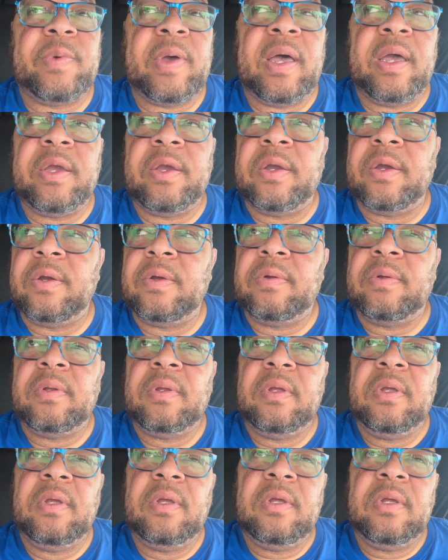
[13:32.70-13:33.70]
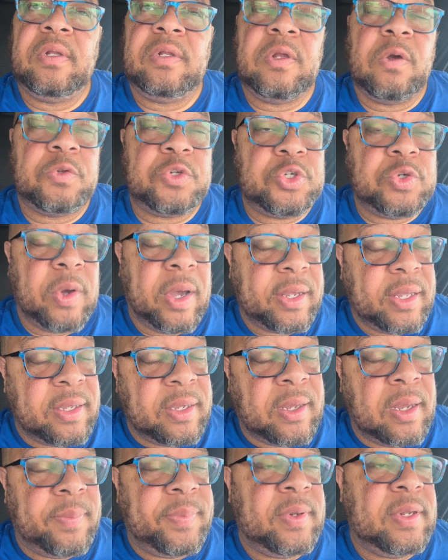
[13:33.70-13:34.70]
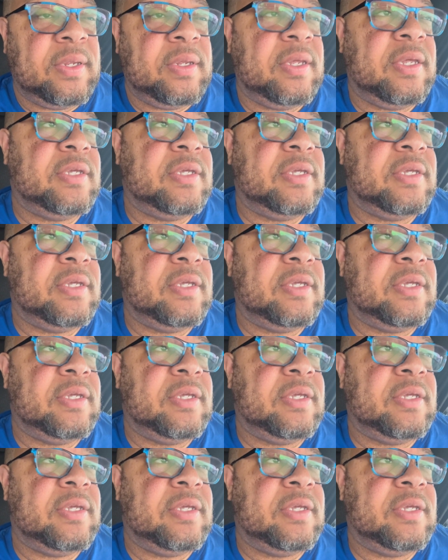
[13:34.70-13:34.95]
out here. No trucking company